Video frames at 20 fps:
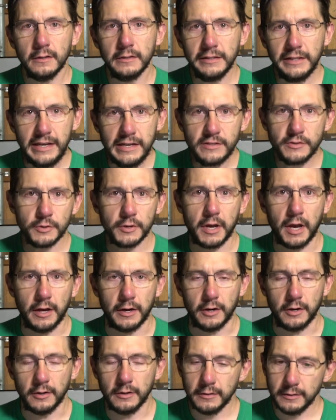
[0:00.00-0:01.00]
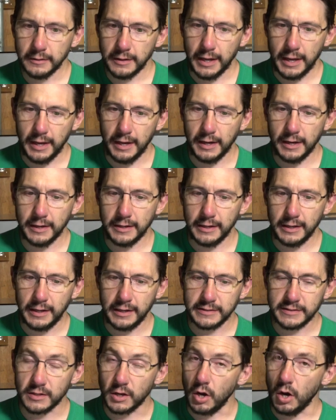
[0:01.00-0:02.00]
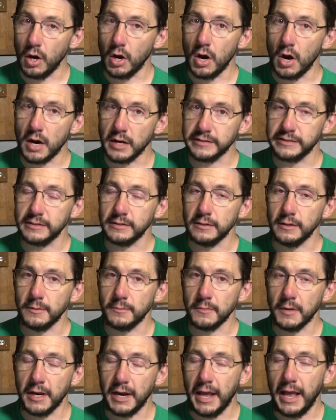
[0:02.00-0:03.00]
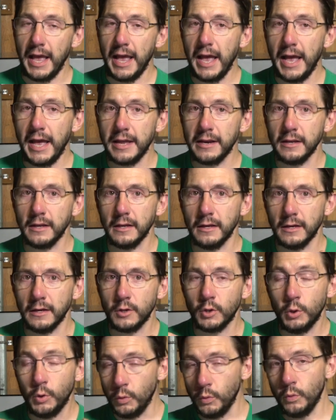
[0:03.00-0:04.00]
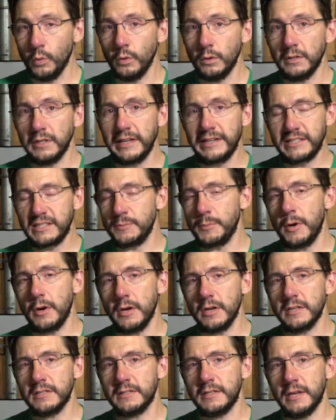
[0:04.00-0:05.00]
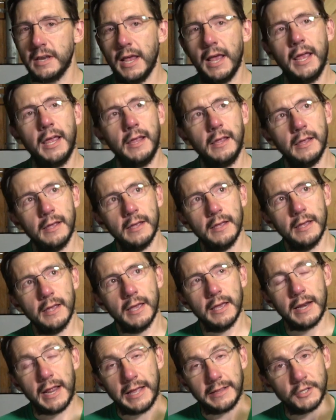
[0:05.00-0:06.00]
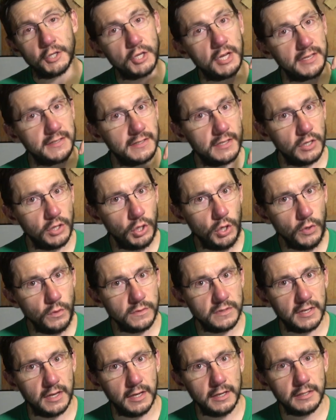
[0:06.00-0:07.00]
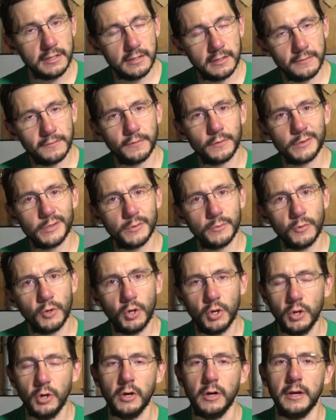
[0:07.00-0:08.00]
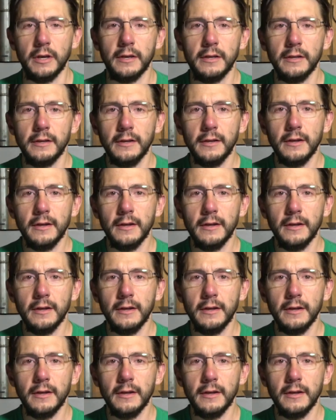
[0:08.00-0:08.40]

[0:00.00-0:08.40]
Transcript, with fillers: laser cutter, and it's awesome. And I had a cool experience today, and I had the chance to use it for some good.